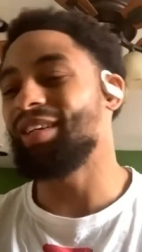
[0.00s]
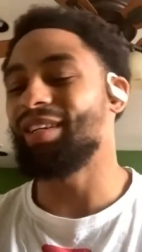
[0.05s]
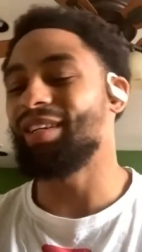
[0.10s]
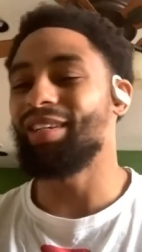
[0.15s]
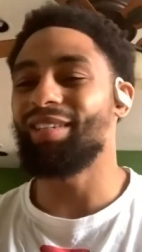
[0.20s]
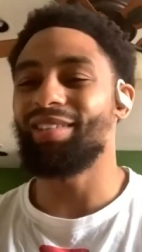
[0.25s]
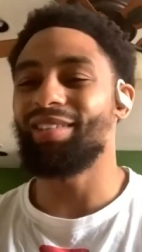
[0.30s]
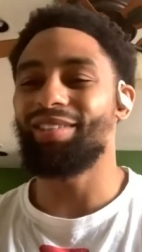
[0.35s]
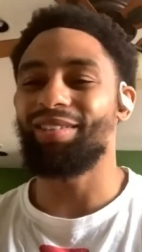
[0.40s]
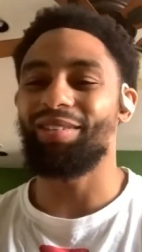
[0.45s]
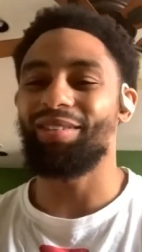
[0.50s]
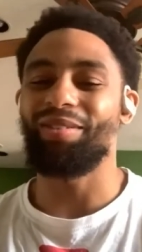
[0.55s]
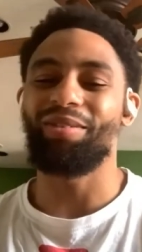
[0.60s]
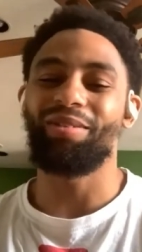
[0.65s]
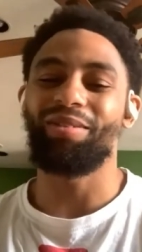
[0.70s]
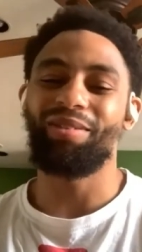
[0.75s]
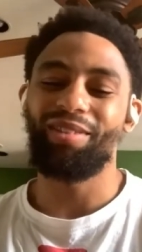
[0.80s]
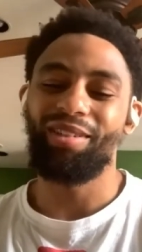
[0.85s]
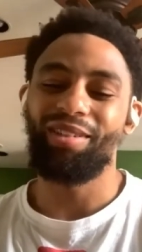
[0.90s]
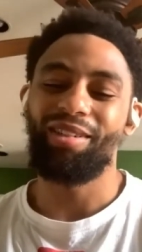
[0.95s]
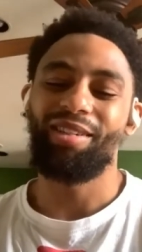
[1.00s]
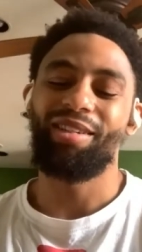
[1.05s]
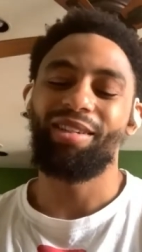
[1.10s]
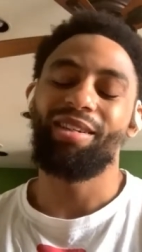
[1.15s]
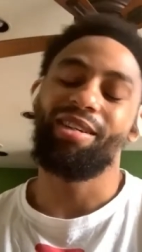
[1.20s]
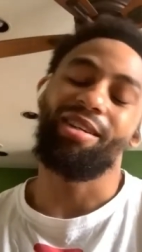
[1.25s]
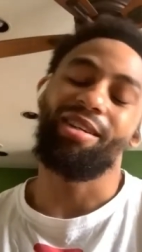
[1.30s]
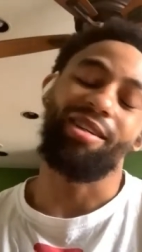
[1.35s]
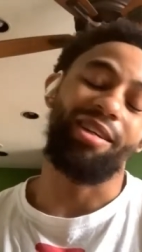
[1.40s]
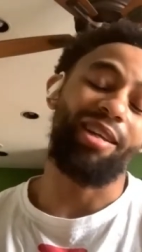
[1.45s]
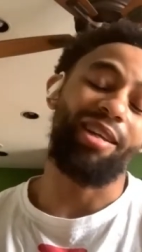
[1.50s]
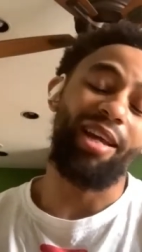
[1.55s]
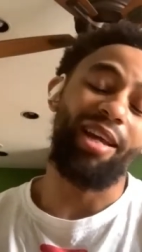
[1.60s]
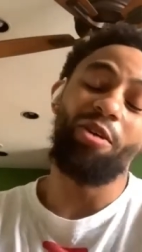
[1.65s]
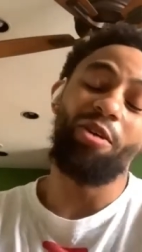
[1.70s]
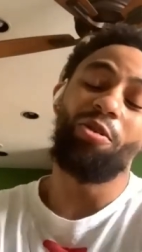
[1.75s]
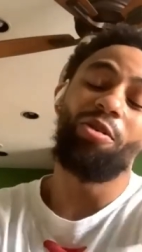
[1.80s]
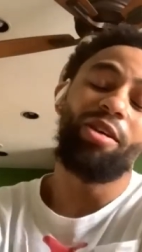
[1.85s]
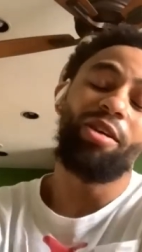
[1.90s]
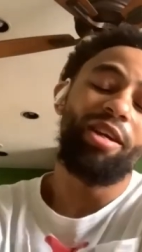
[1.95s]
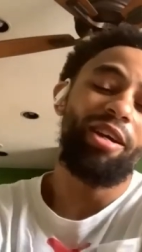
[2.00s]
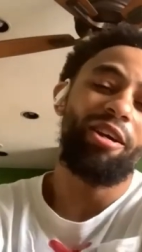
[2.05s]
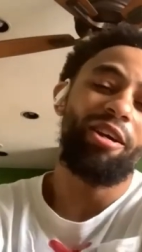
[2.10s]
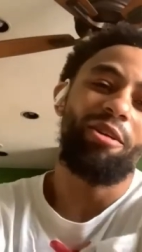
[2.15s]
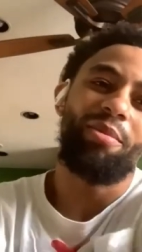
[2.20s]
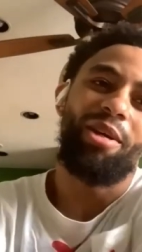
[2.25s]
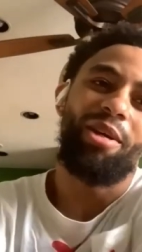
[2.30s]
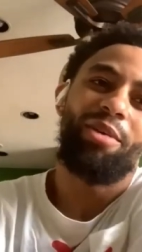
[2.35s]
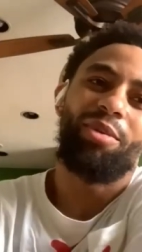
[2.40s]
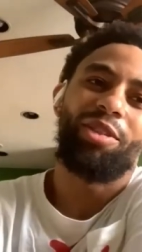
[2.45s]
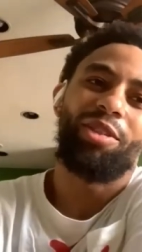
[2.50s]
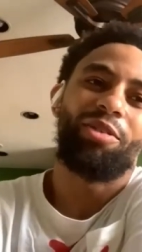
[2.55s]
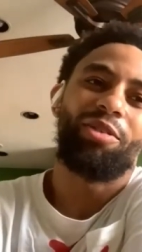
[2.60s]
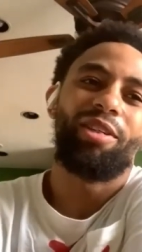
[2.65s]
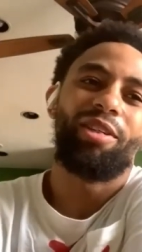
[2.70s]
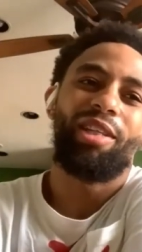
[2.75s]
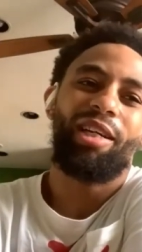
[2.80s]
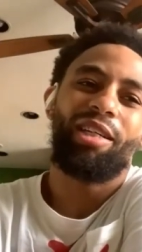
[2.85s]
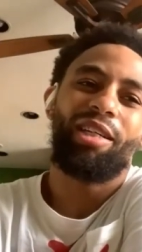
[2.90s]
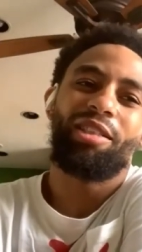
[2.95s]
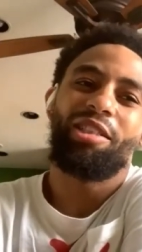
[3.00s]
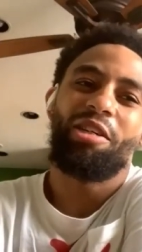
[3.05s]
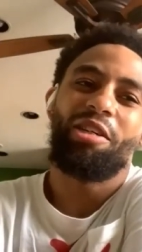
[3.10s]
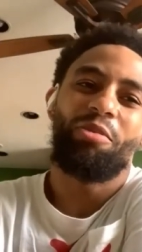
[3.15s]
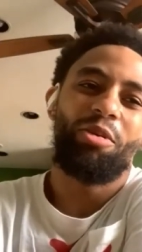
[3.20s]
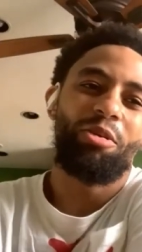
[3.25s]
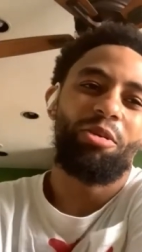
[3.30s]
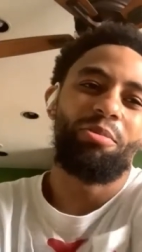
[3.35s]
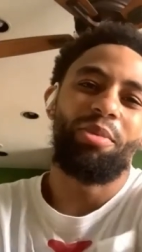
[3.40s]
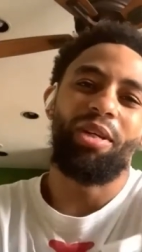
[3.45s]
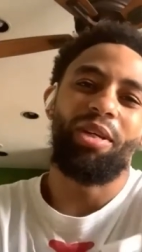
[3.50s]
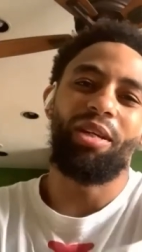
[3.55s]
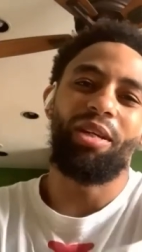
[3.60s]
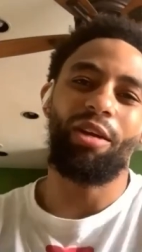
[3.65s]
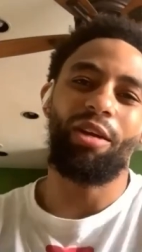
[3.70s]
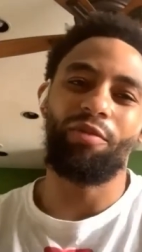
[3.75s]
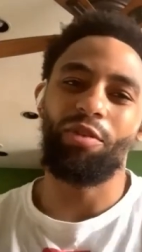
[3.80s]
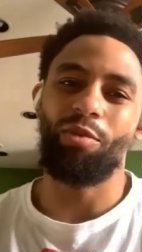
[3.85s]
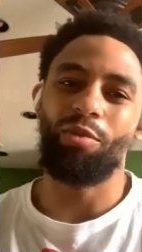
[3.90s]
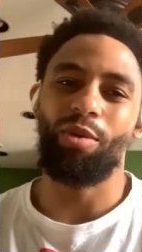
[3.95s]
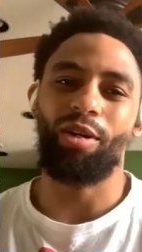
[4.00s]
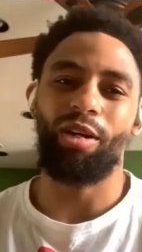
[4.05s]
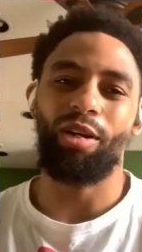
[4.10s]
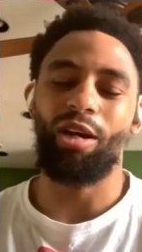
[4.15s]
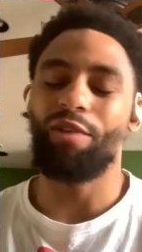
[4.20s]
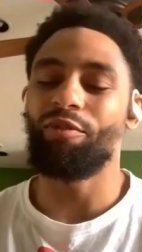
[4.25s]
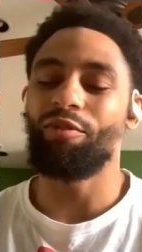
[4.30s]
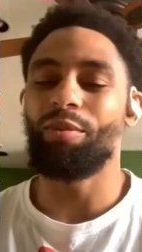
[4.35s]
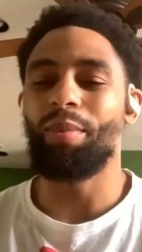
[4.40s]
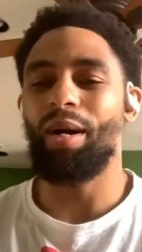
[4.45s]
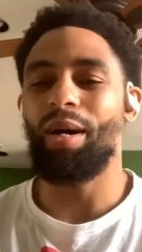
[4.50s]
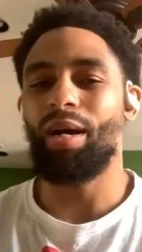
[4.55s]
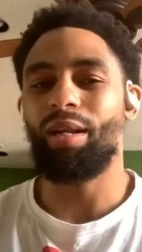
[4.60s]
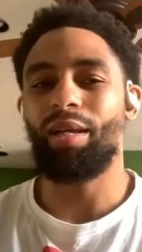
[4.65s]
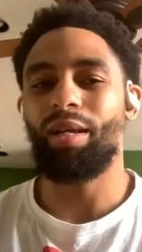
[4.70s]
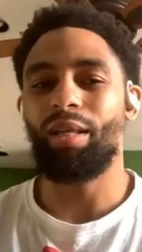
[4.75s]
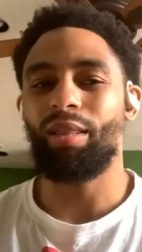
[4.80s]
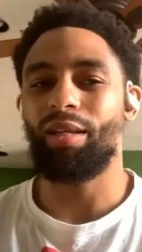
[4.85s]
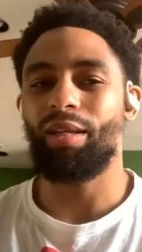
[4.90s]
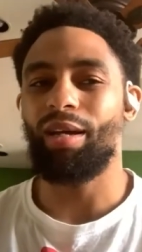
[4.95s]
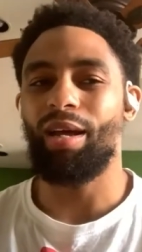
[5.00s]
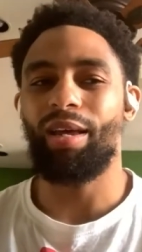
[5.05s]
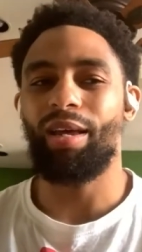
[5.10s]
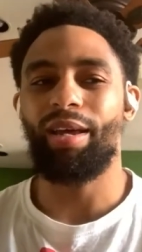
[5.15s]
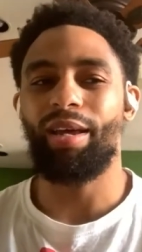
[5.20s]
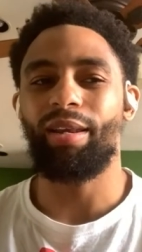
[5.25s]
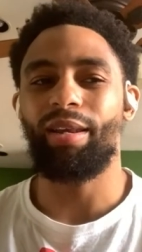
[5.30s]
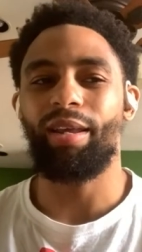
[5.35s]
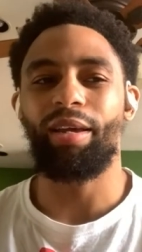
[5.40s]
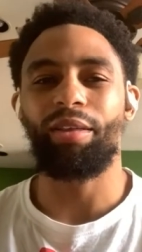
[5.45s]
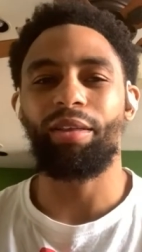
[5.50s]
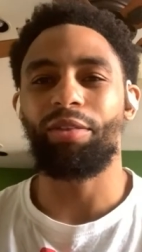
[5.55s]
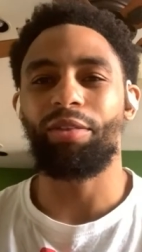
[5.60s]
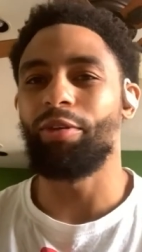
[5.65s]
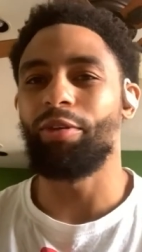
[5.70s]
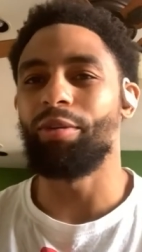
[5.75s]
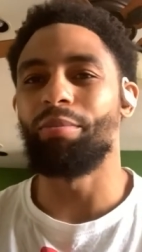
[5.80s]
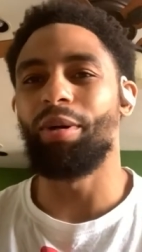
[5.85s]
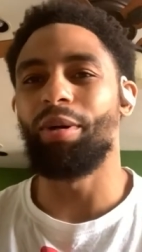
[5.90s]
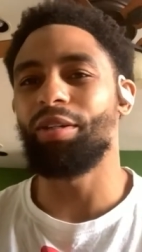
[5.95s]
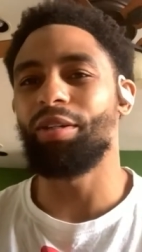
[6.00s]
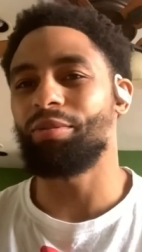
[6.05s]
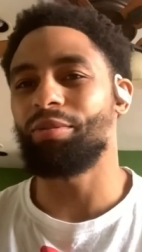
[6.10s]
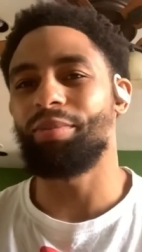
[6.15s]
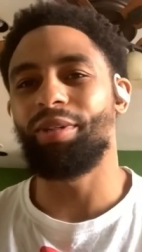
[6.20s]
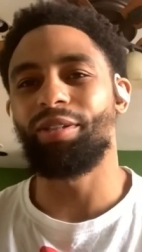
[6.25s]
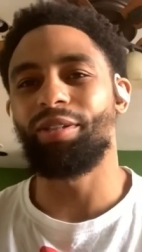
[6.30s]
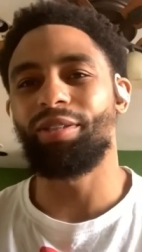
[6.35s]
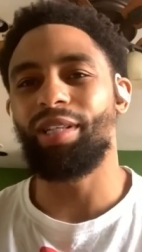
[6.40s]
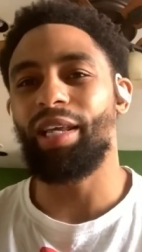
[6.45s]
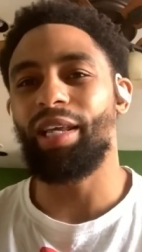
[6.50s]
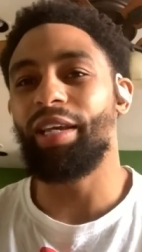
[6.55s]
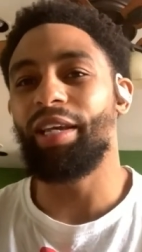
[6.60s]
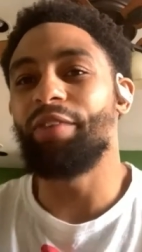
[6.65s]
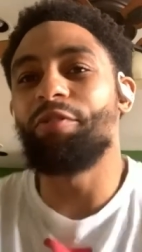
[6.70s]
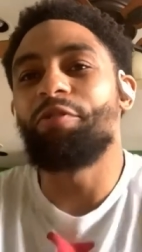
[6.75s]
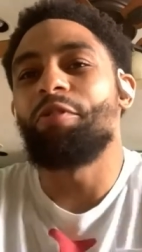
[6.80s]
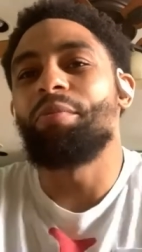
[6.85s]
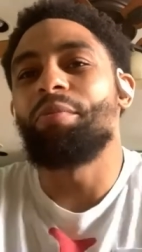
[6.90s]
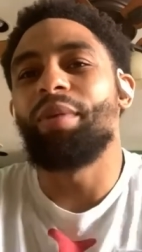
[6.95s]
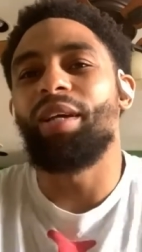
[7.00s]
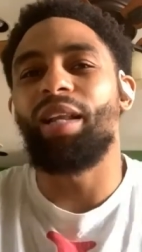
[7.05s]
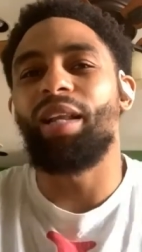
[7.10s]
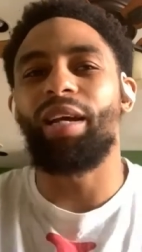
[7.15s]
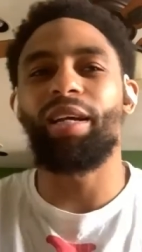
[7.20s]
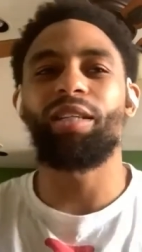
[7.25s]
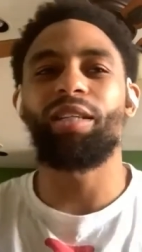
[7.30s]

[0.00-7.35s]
yeah, so yeah, that whole year, man, it was crazy. Like I said, we were beating everybody. I think I had like 3 buzzer beaters. Like even for me,